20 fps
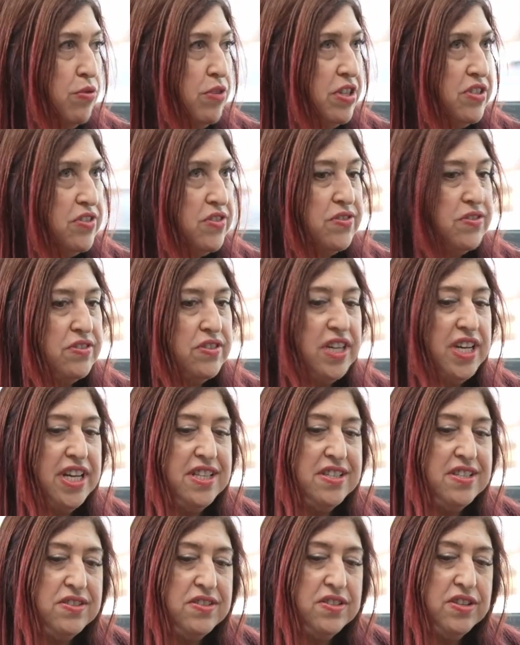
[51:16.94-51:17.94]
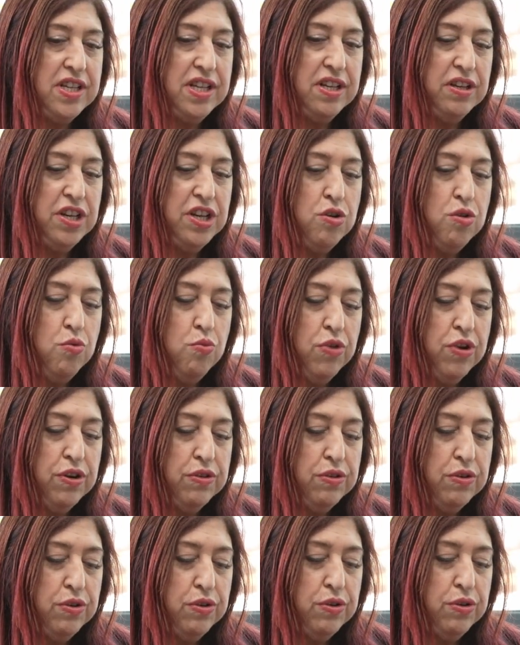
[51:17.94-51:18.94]
So it's it's you know
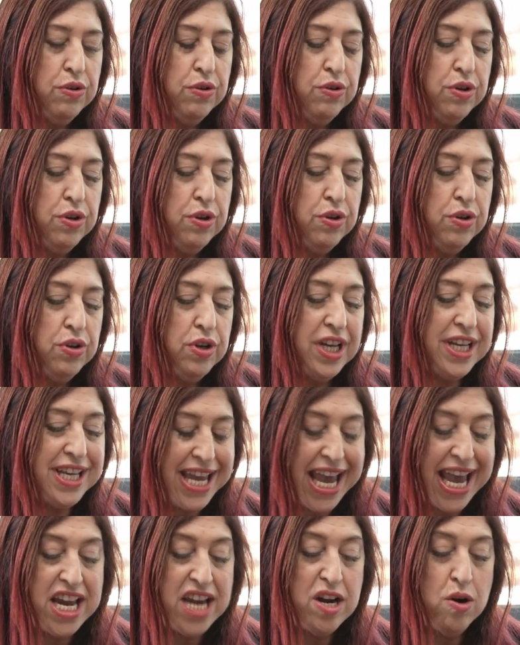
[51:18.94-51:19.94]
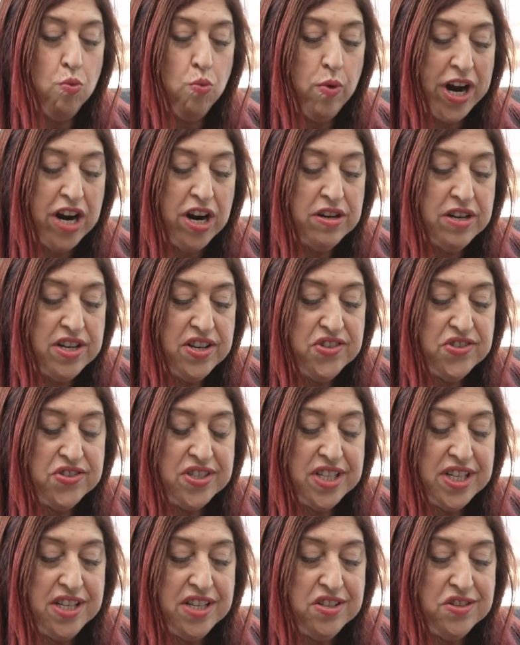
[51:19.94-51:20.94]
we're again
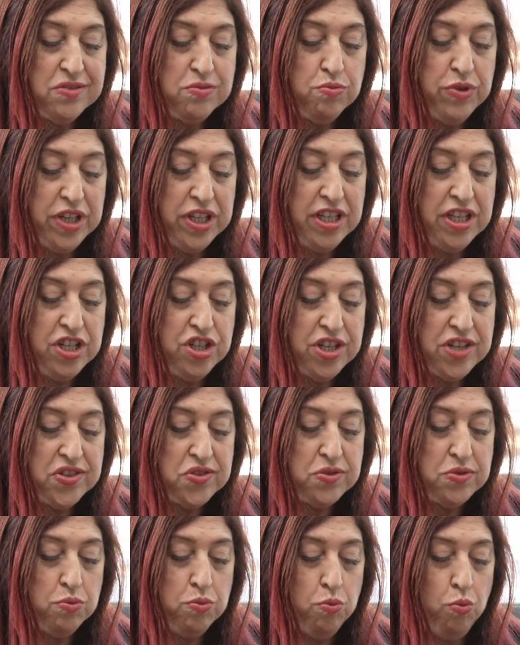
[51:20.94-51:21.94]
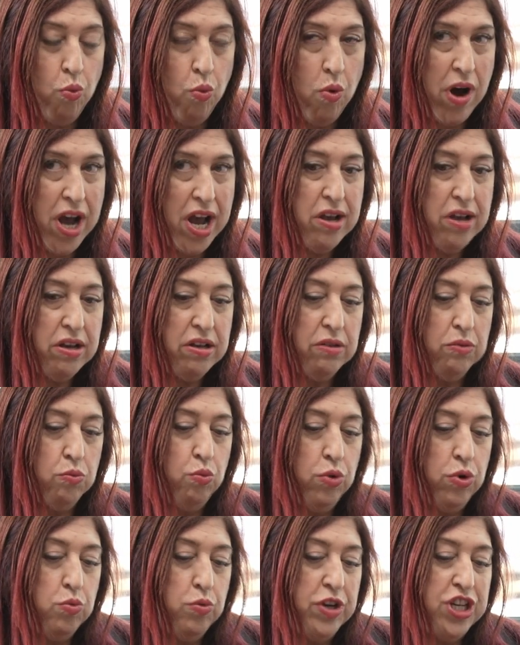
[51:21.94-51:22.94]
awareness is really just why
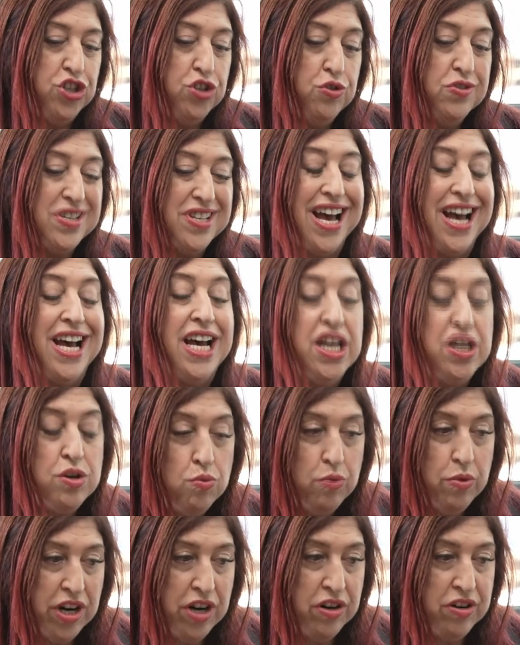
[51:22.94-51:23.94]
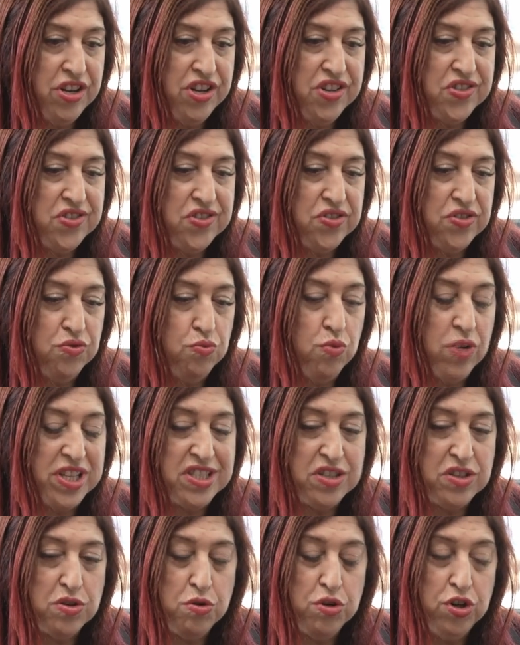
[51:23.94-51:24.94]
would we choose unawareness? Yeah.
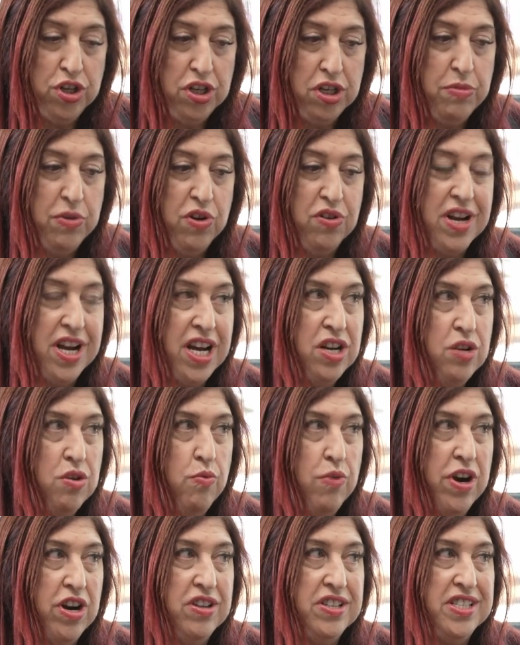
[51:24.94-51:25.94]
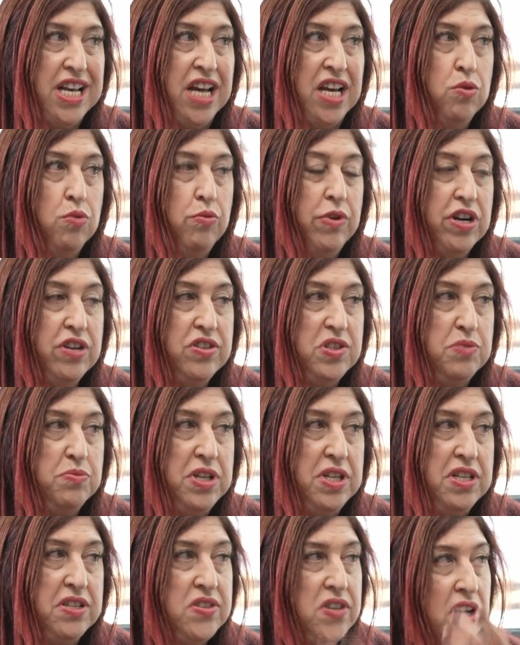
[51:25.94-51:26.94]
What's so good about unawareness?
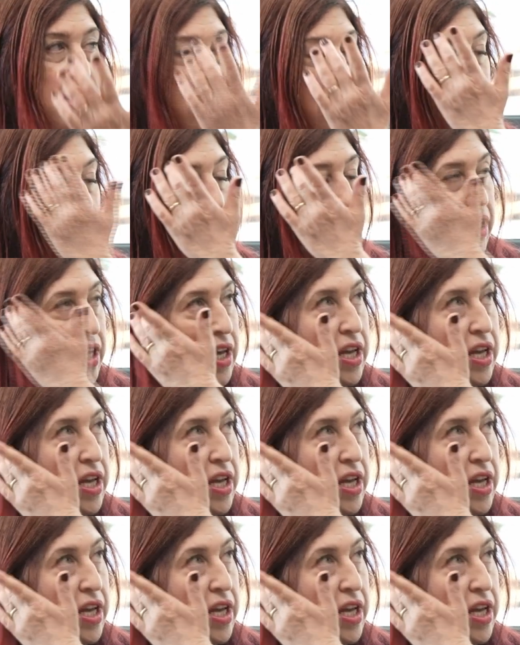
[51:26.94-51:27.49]
Unawareness means